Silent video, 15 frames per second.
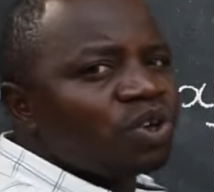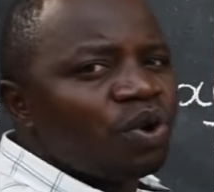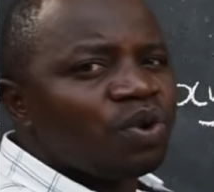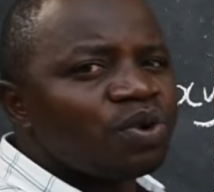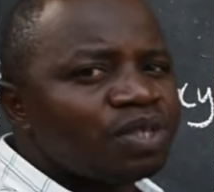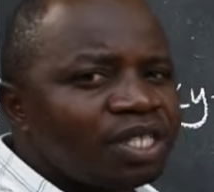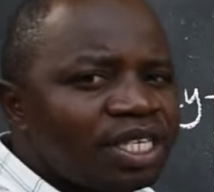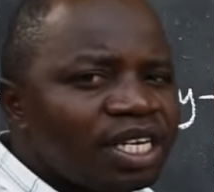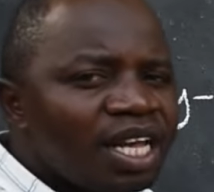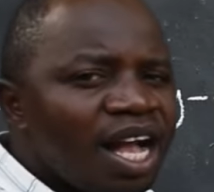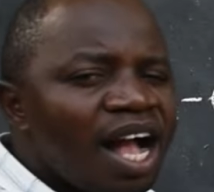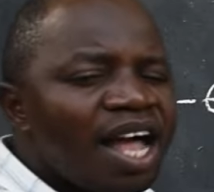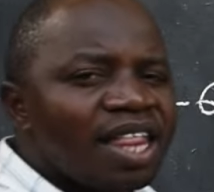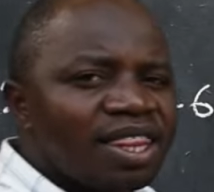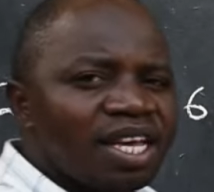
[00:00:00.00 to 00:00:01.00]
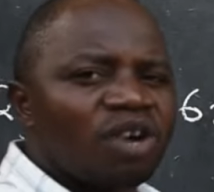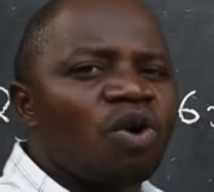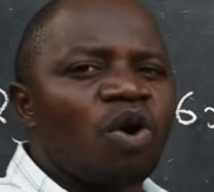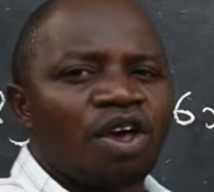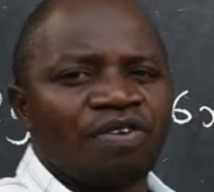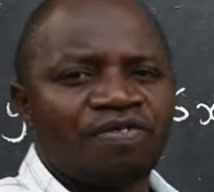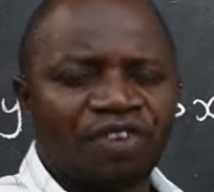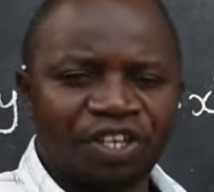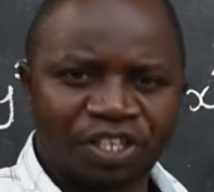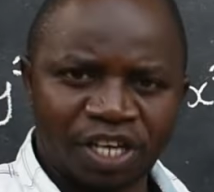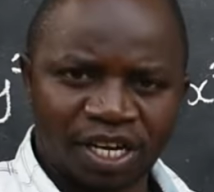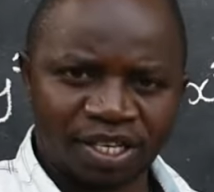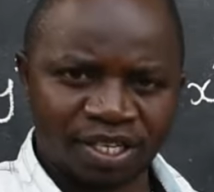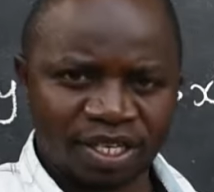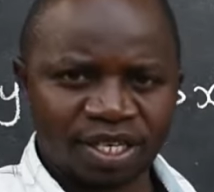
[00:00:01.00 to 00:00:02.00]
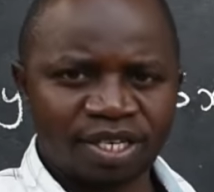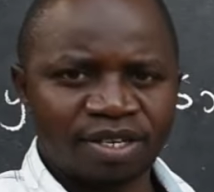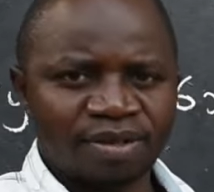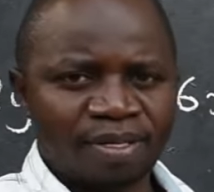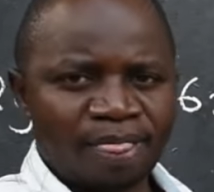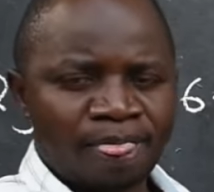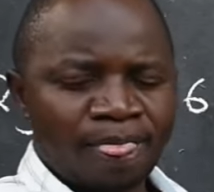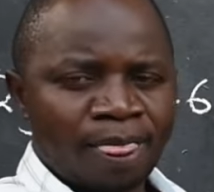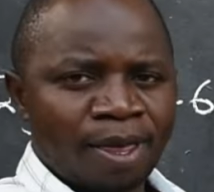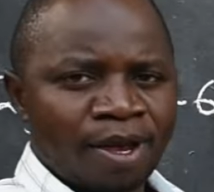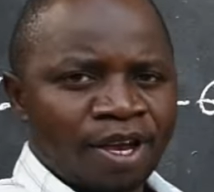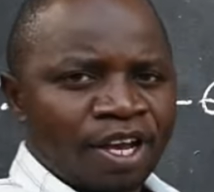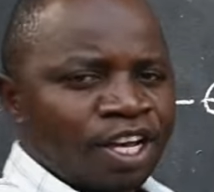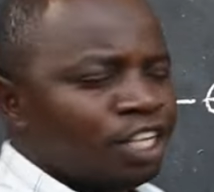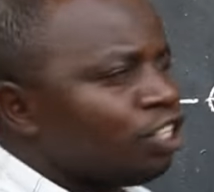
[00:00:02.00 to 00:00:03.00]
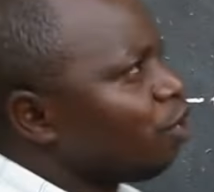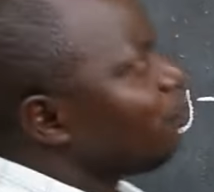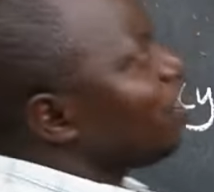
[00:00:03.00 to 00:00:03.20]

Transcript: called the coefficient. So